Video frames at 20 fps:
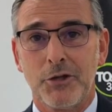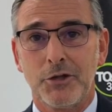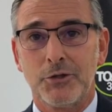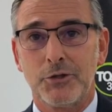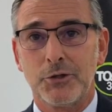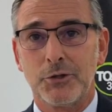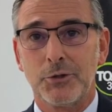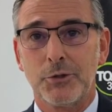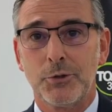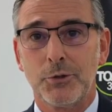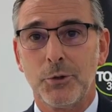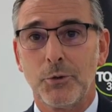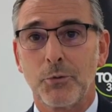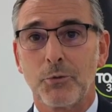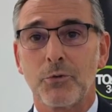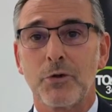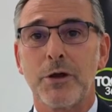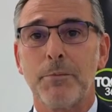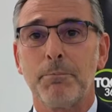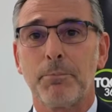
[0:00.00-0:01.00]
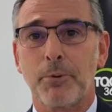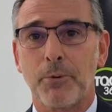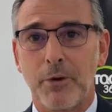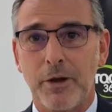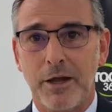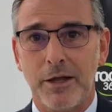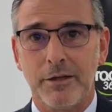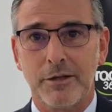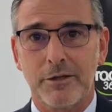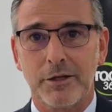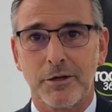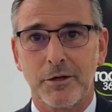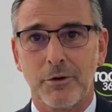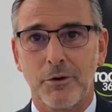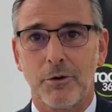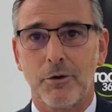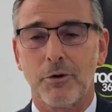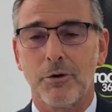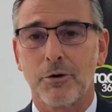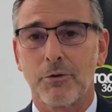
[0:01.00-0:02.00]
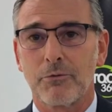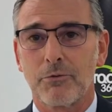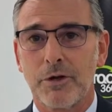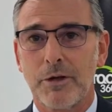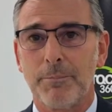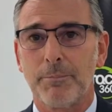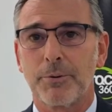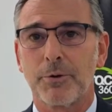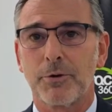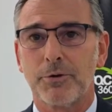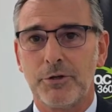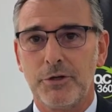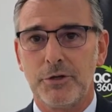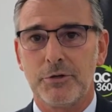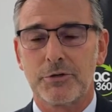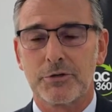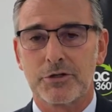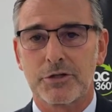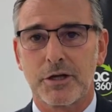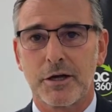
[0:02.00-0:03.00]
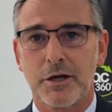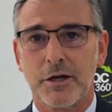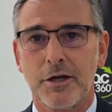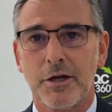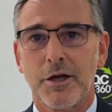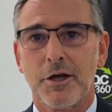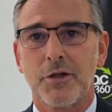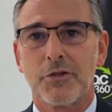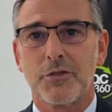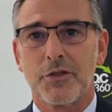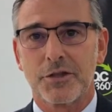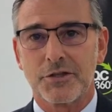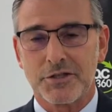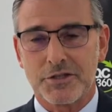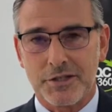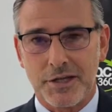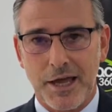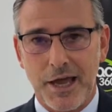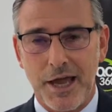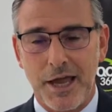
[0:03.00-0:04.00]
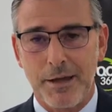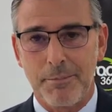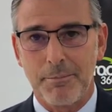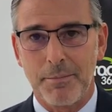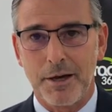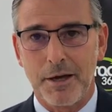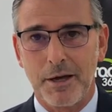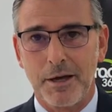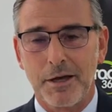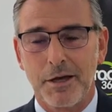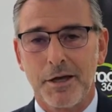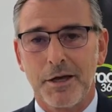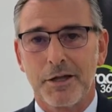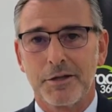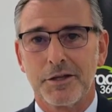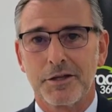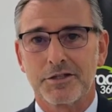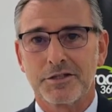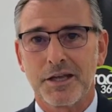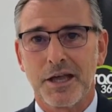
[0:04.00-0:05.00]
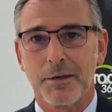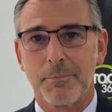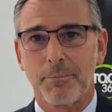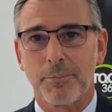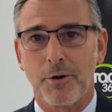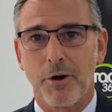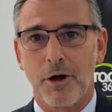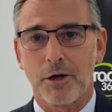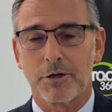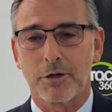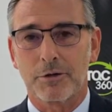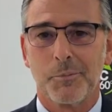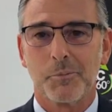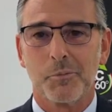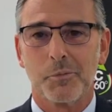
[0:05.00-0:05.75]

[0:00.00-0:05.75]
to reprint or reproduce the same product,